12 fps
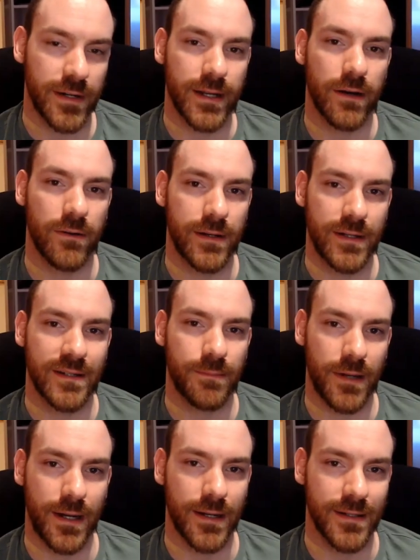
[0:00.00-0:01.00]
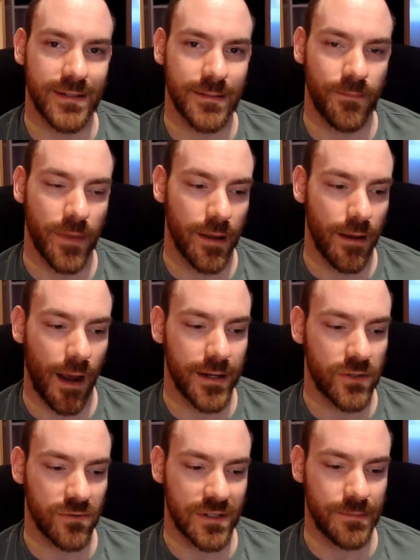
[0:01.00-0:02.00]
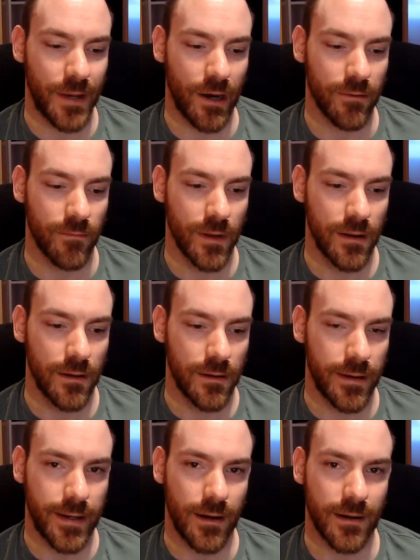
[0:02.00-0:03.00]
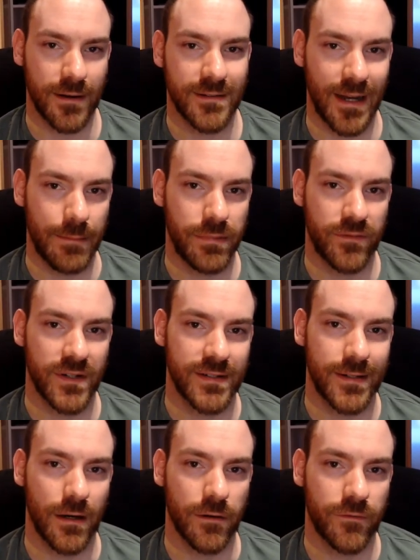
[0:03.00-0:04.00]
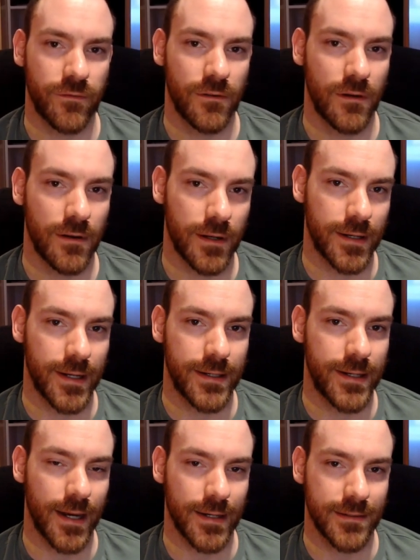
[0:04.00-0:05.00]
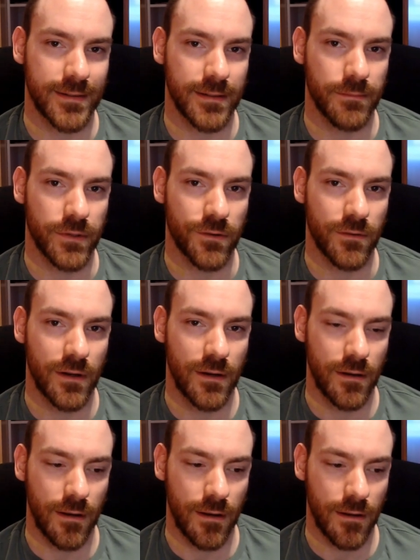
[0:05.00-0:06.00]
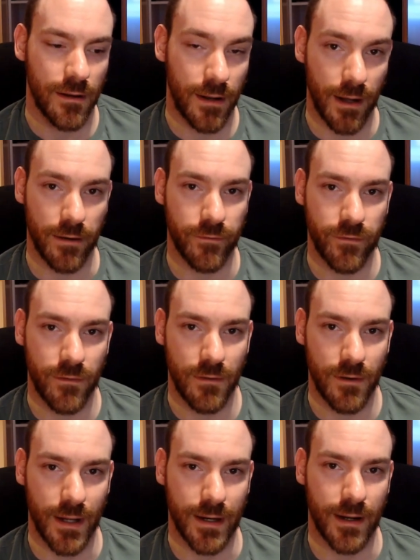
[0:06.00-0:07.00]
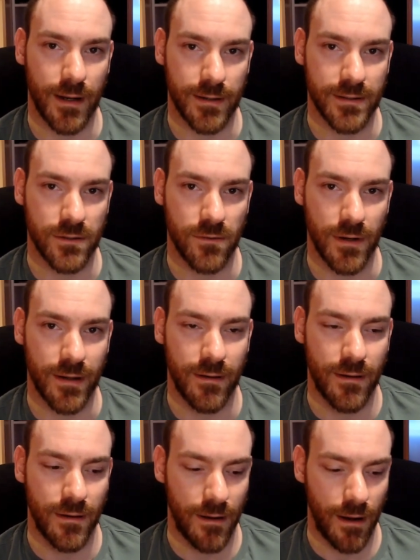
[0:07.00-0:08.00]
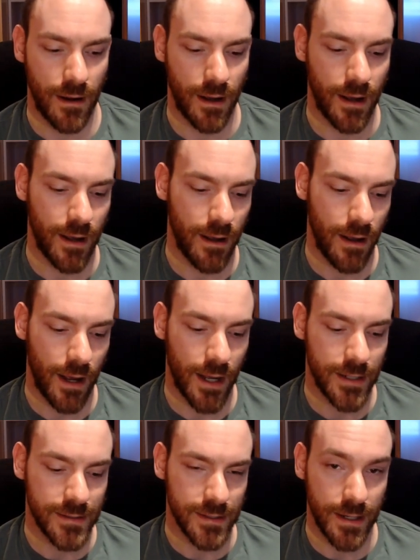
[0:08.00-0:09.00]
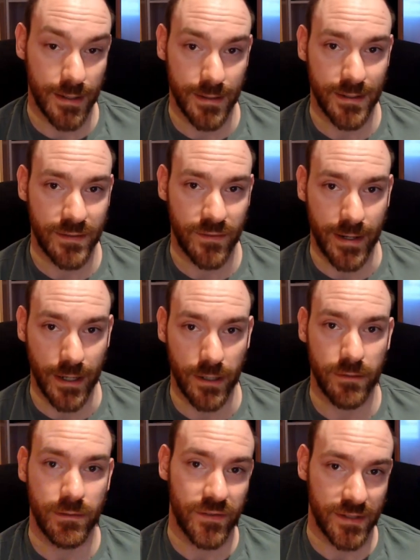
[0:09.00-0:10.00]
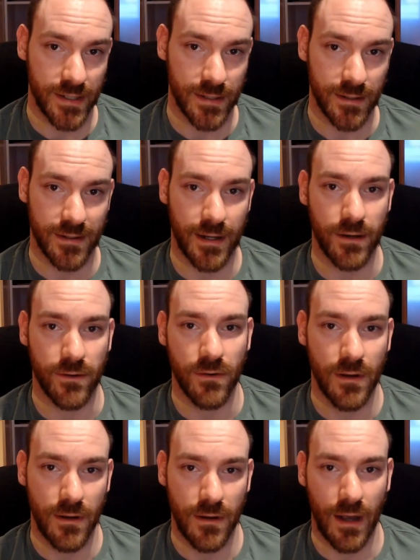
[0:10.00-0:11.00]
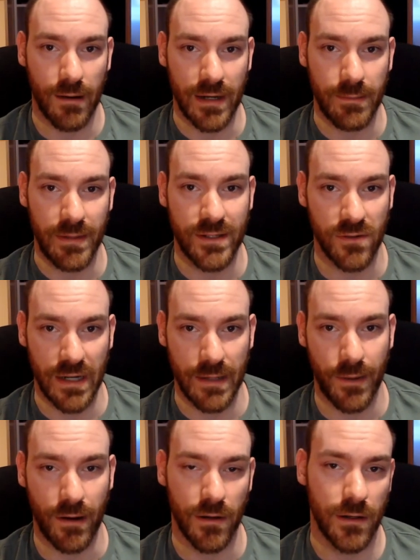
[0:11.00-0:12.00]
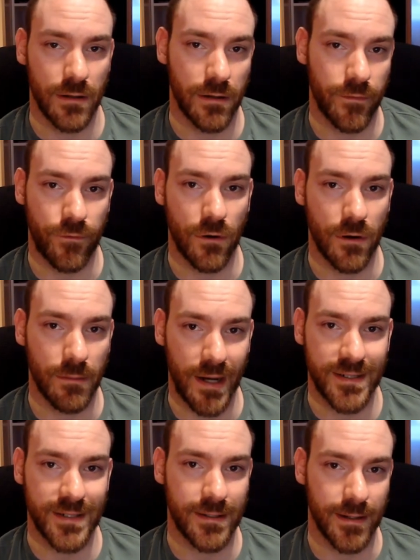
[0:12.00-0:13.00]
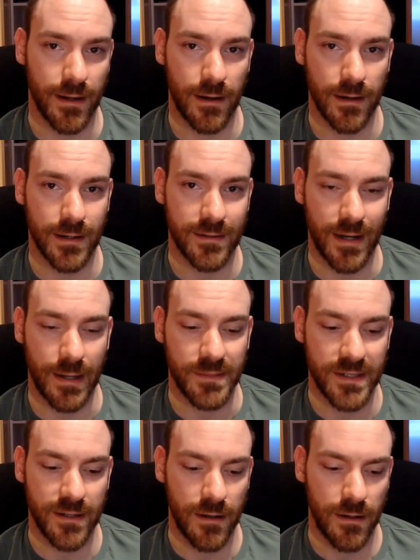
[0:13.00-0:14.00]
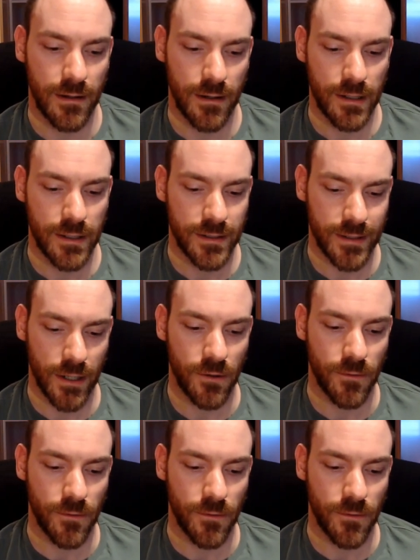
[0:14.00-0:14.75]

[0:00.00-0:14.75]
in this playlist, I talked about the archetype of the self, the yin-yang symbol, love, like I like to call it. Uh, and in this video, you've seen the title, I'm going to be talking about the four masculine archetypes. So,